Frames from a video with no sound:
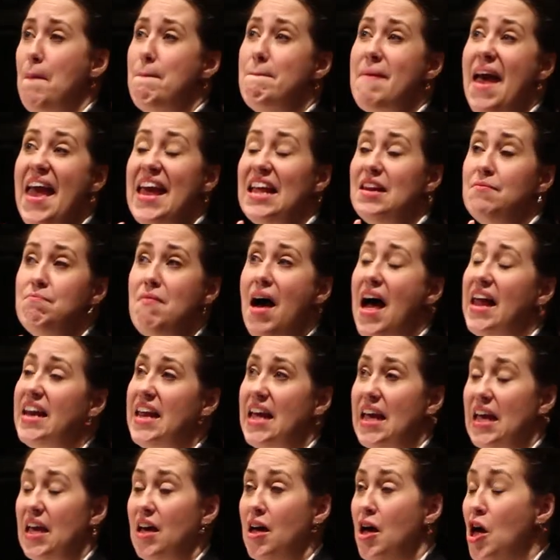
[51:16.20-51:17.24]
Made
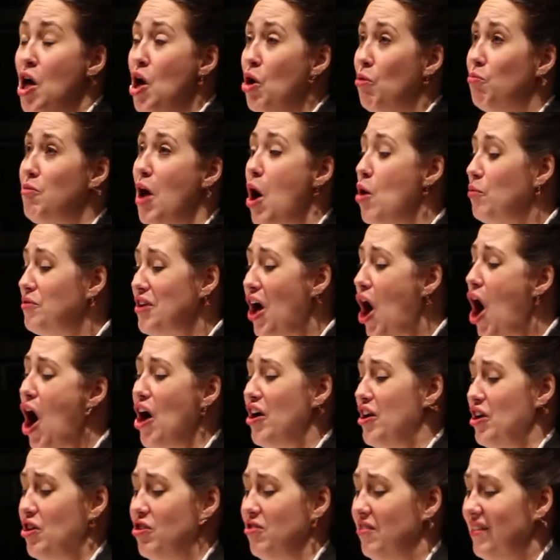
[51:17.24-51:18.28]
money, wrote art,
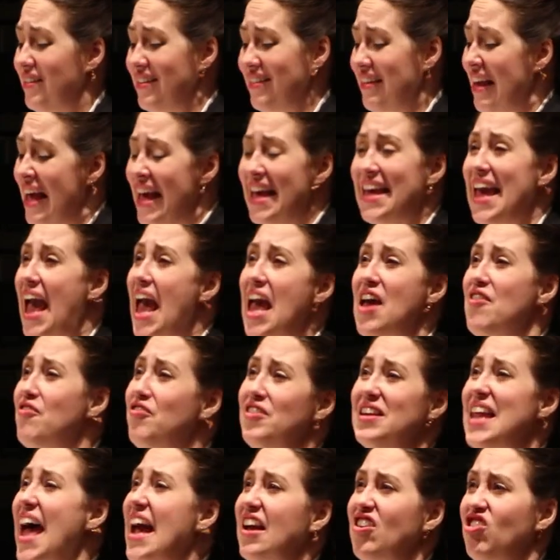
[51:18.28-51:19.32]

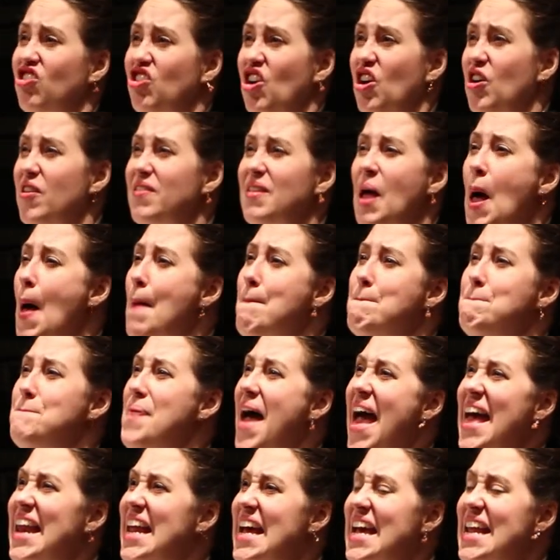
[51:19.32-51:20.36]
gave lectures,
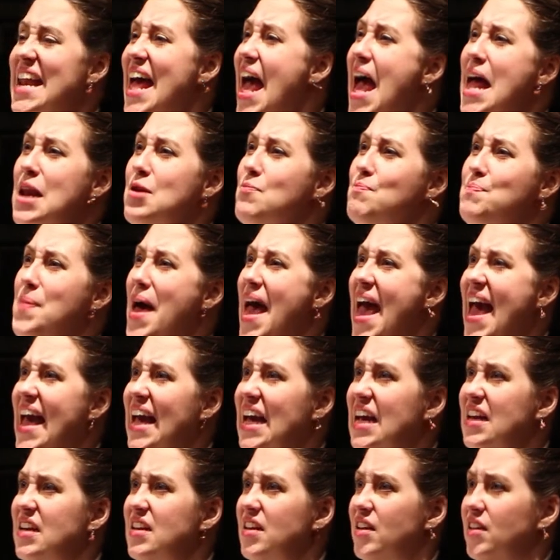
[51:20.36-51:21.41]
bedded and
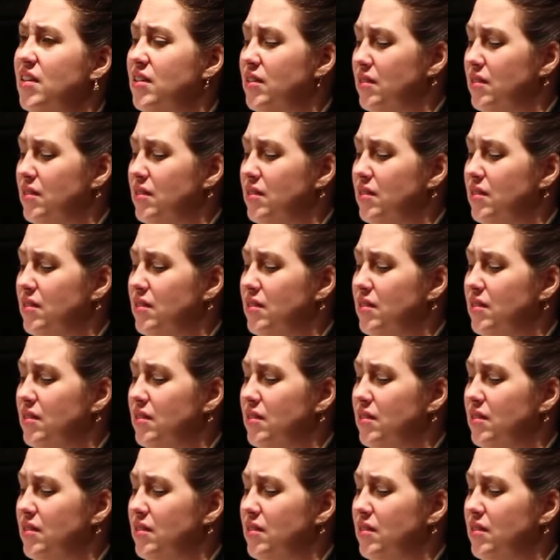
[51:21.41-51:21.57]
begged.